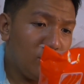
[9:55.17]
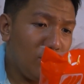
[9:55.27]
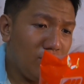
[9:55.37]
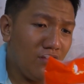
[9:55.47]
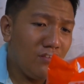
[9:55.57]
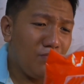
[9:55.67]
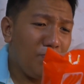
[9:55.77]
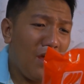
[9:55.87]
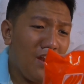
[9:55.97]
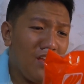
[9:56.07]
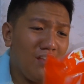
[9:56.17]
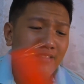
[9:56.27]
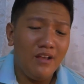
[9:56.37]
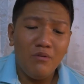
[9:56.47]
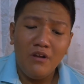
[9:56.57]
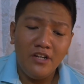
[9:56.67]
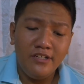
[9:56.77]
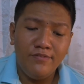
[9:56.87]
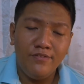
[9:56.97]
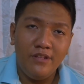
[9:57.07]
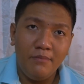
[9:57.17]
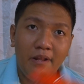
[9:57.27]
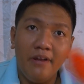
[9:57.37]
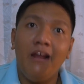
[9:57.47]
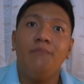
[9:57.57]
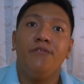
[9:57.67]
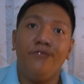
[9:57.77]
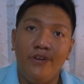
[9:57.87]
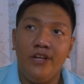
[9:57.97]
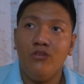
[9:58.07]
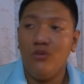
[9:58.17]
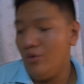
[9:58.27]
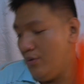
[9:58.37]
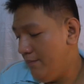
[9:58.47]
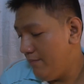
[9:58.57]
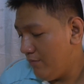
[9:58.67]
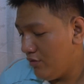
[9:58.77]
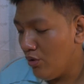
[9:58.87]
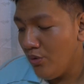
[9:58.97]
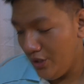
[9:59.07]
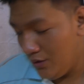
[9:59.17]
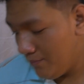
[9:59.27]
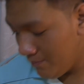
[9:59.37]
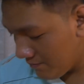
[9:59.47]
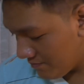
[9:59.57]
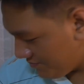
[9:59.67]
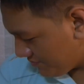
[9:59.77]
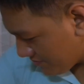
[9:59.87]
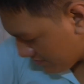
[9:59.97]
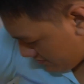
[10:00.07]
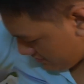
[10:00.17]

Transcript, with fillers: So this product is like 150 milligrams of freaking soda, sodium.